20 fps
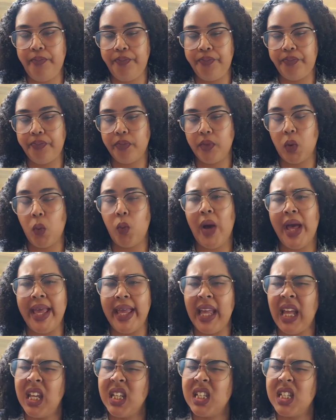
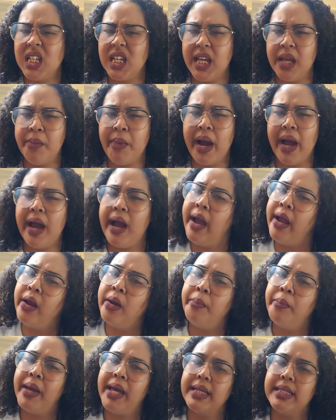way to get my iron
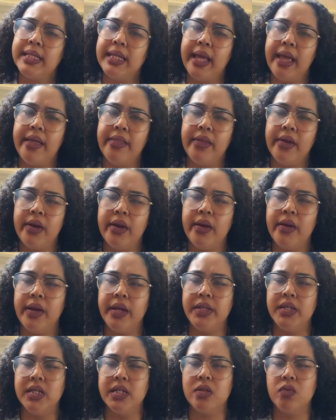back together and
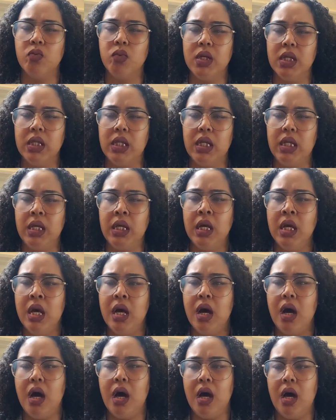just really
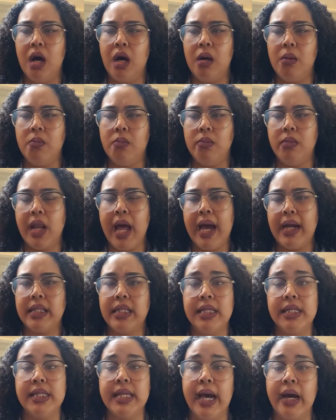knock
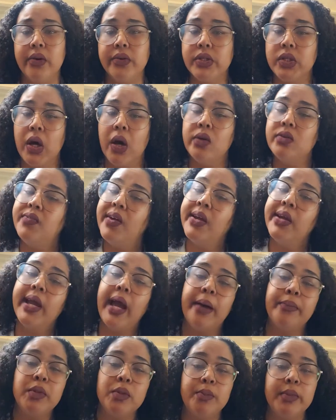this out. So I was very
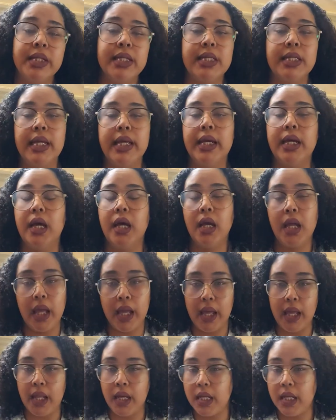optimistic. Again, it's